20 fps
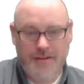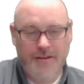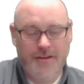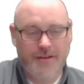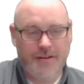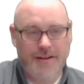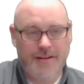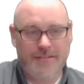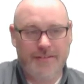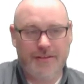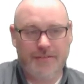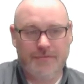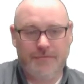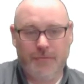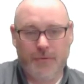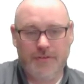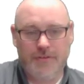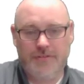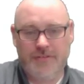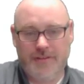All right, the
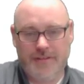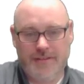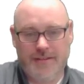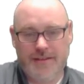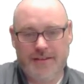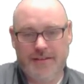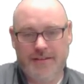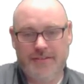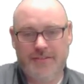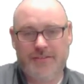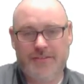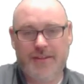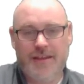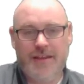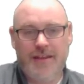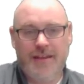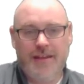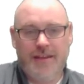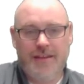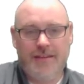unfortunate thing is
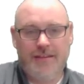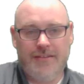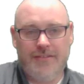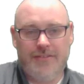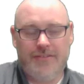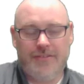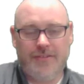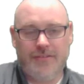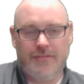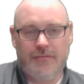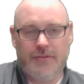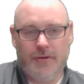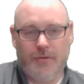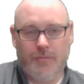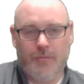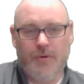there